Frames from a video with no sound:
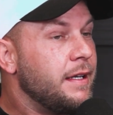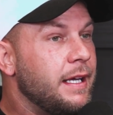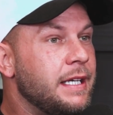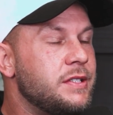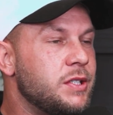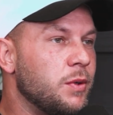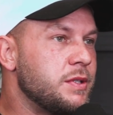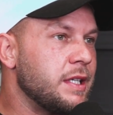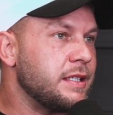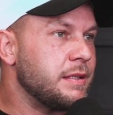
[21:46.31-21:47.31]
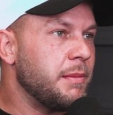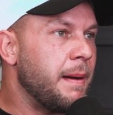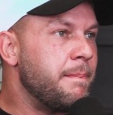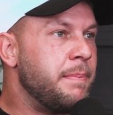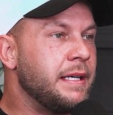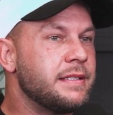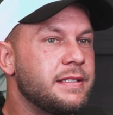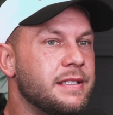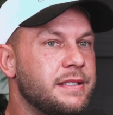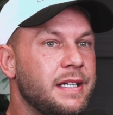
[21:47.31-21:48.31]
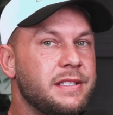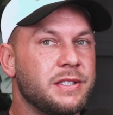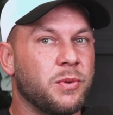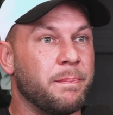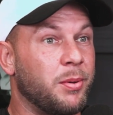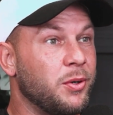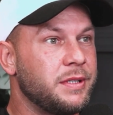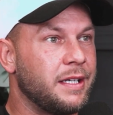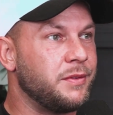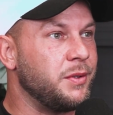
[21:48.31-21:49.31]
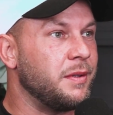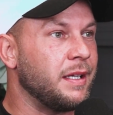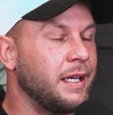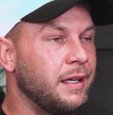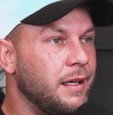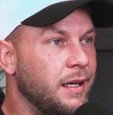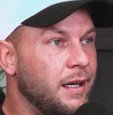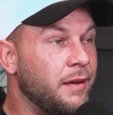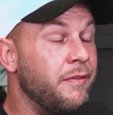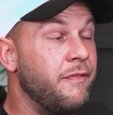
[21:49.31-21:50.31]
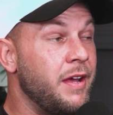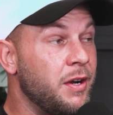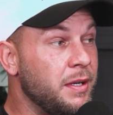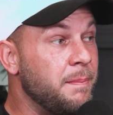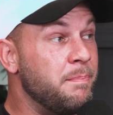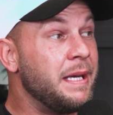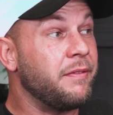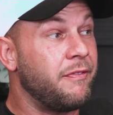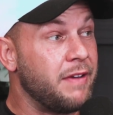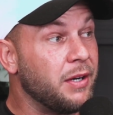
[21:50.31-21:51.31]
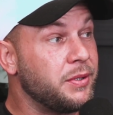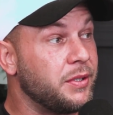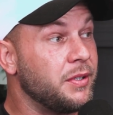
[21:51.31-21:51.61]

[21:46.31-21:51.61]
And so it's like some of my biggest successes were birthed out of, dude, like, a very big failure,